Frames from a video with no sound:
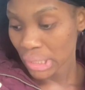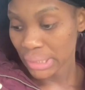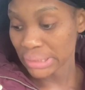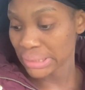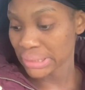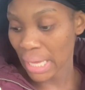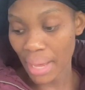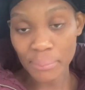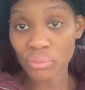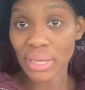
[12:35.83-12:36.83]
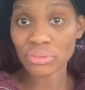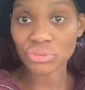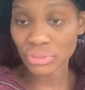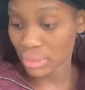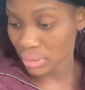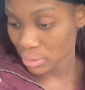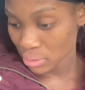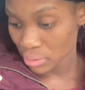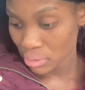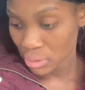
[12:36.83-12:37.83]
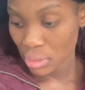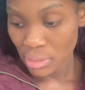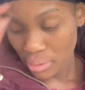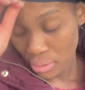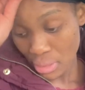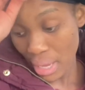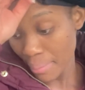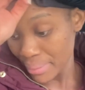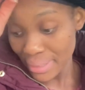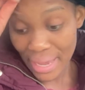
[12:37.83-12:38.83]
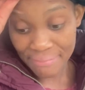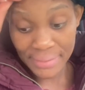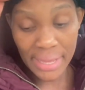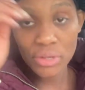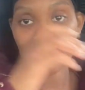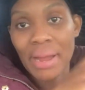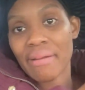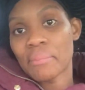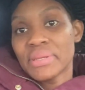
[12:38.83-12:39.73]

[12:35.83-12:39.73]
This is what I do today. I did have to end up alright.